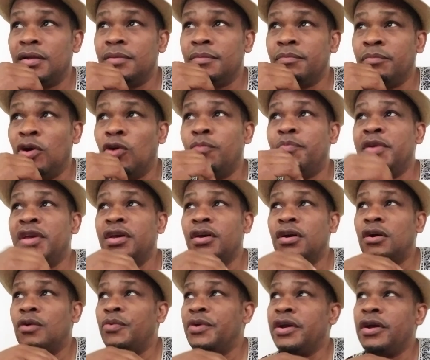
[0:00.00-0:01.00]

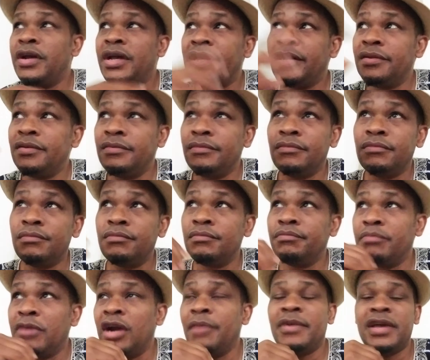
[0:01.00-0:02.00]
Mobile. We're in
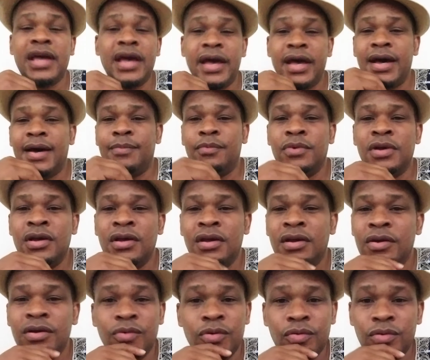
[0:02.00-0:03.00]
Birmingham.
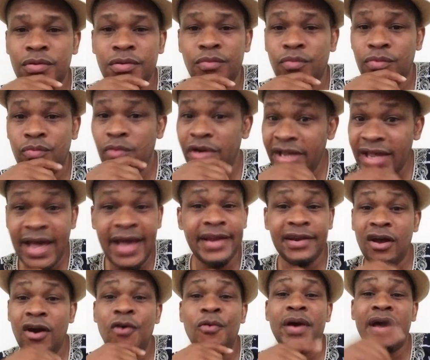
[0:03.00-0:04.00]
We ain't
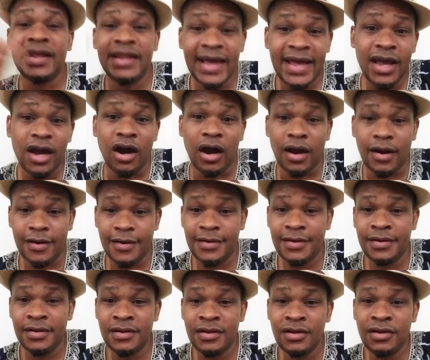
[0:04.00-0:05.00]
nowhere they are.
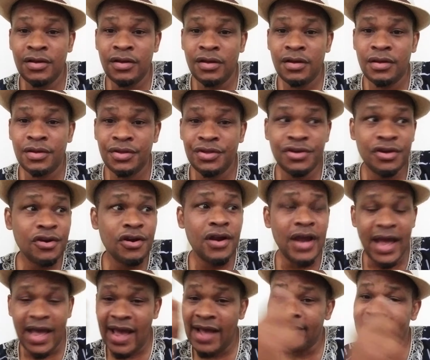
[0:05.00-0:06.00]
You're
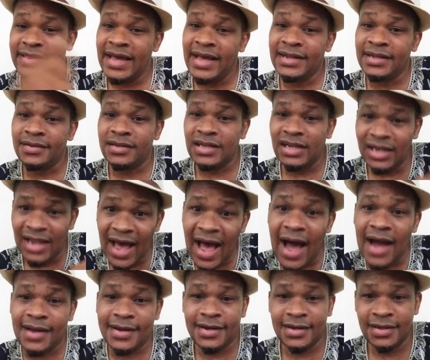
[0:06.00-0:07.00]
at that
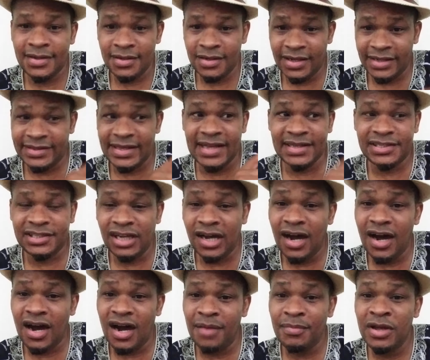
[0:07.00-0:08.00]
clock, at that
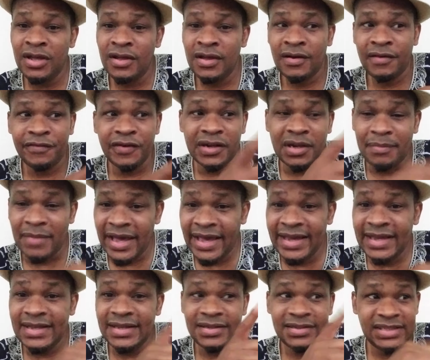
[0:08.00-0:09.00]
job for them
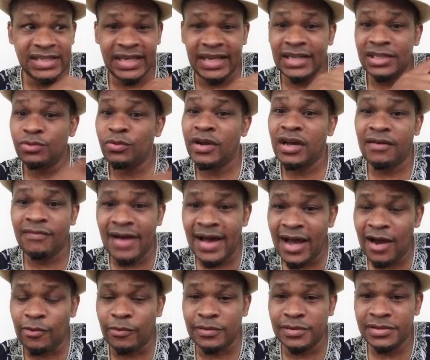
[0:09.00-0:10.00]
8, 10, 12
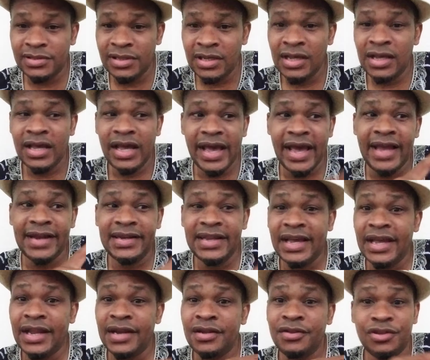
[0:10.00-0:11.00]
hours, and
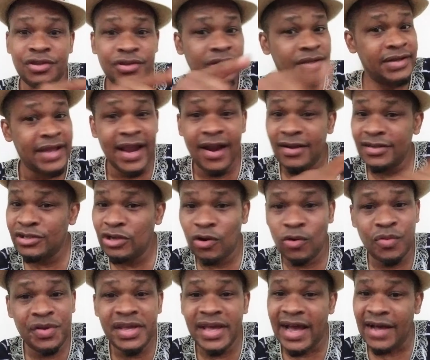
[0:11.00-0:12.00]
then there is no
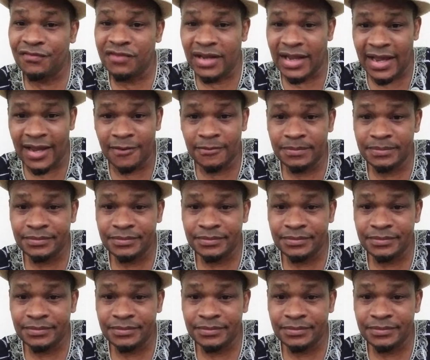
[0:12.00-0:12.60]
we after that.